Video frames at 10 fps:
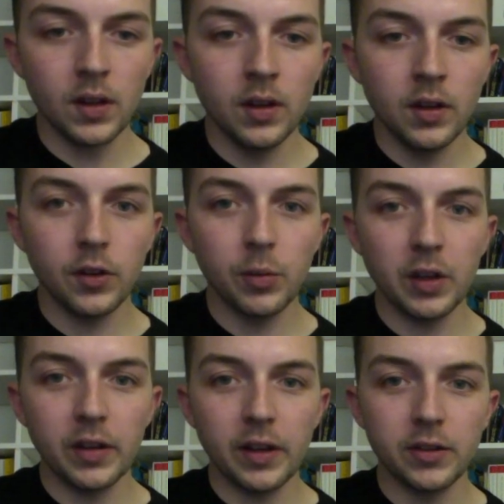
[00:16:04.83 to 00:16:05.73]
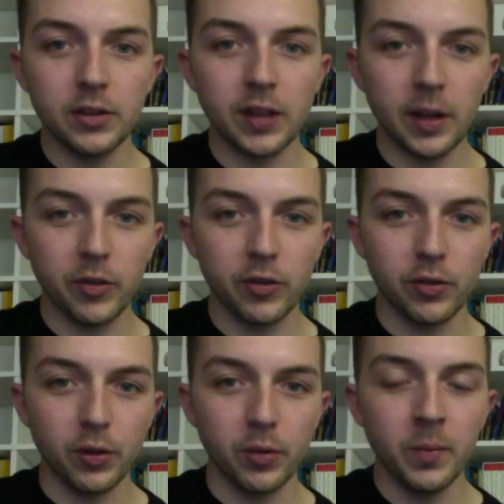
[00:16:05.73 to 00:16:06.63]
So you play that 2 times
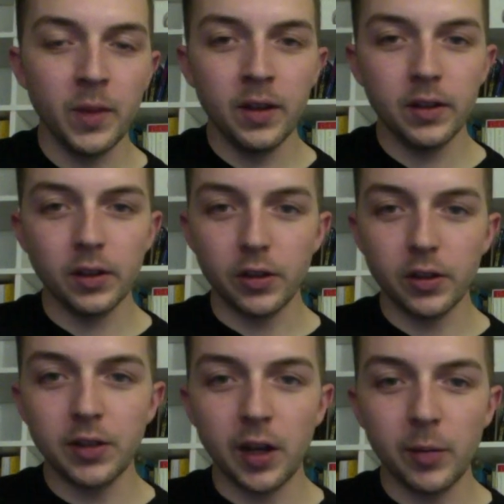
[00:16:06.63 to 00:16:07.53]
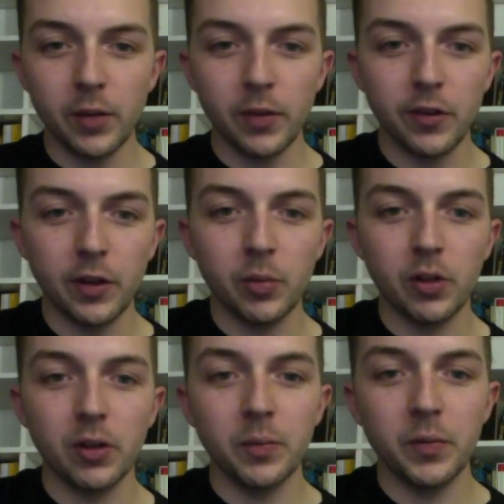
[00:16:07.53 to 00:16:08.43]
through. And the 3rd time's even
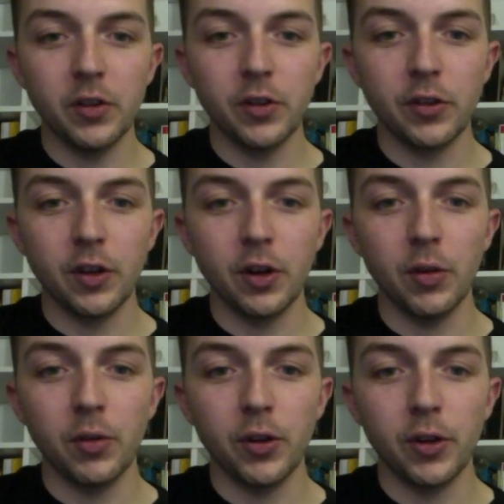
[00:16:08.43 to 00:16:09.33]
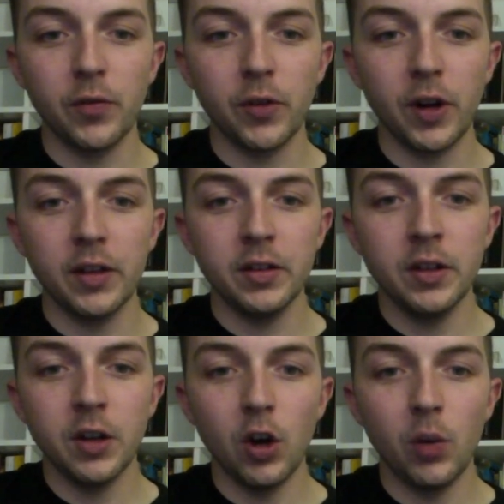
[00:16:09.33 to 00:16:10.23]
simpler. You just go 3rd fret,
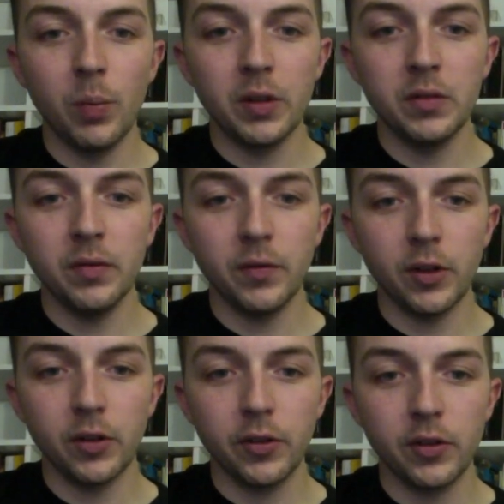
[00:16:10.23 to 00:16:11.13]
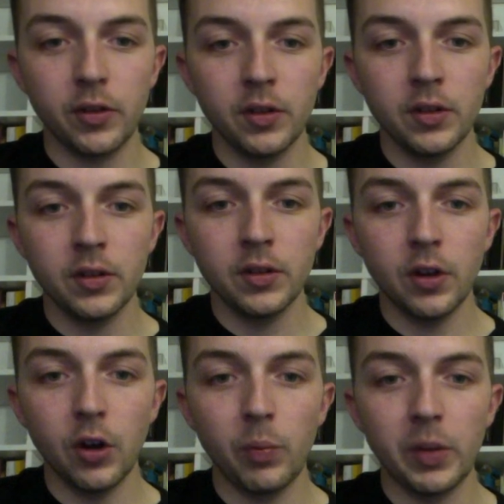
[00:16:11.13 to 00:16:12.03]
open, 1st,
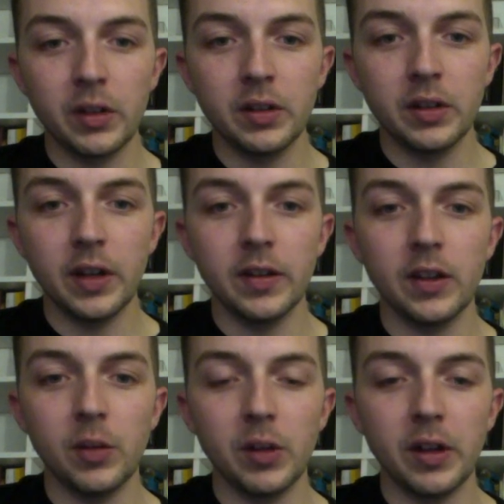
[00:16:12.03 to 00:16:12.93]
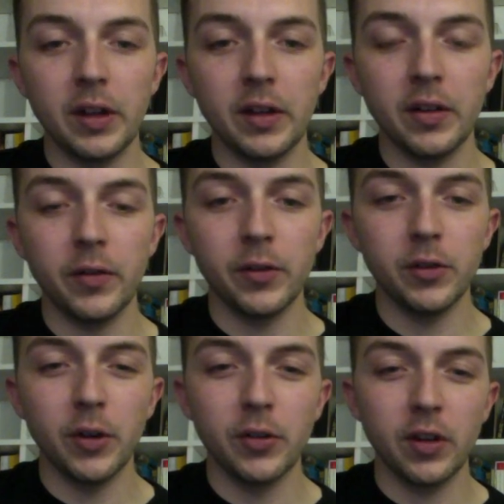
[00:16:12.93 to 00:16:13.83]
open, and then you play a few
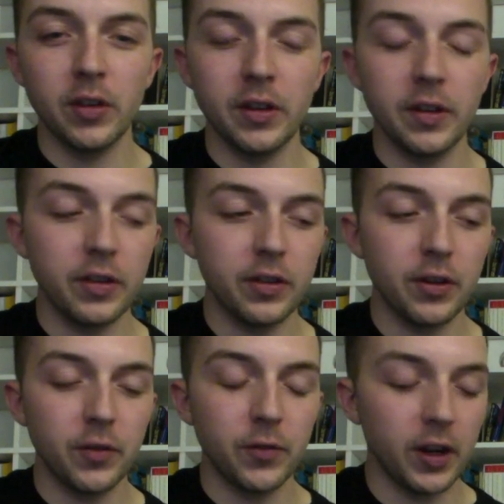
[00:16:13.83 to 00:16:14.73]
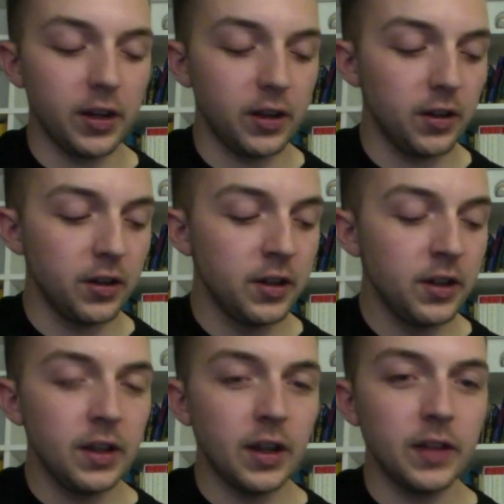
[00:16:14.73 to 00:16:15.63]
notes on the 3rd fret here,
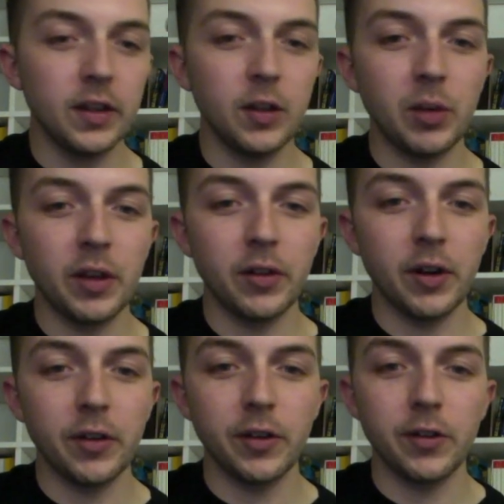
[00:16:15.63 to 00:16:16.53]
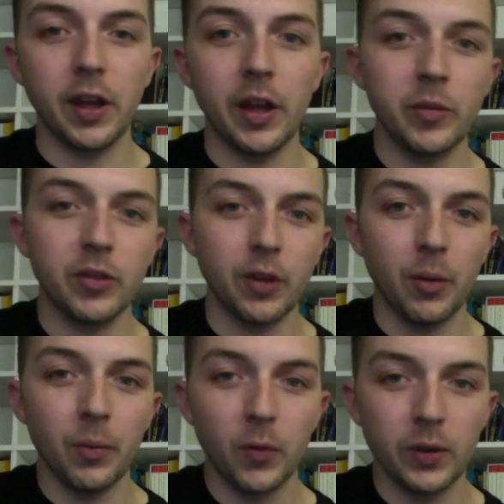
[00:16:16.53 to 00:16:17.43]
and then you play the rest the same. So
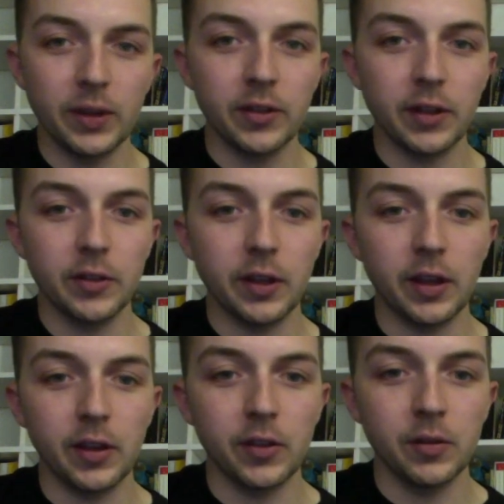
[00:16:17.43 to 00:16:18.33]
what that sounds like is.